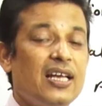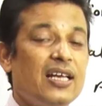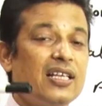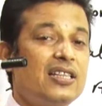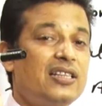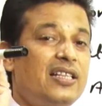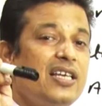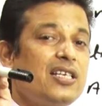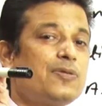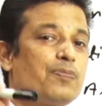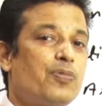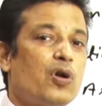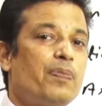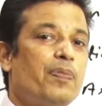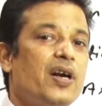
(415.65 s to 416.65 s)
This
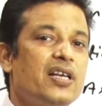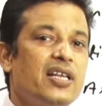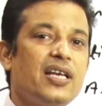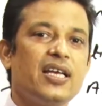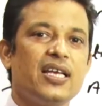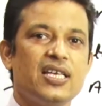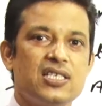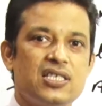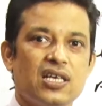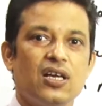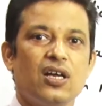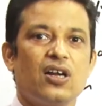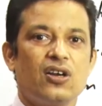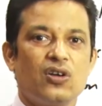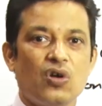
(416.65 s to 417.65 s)
property is
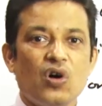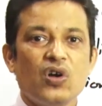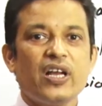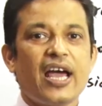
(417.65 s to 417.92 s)
known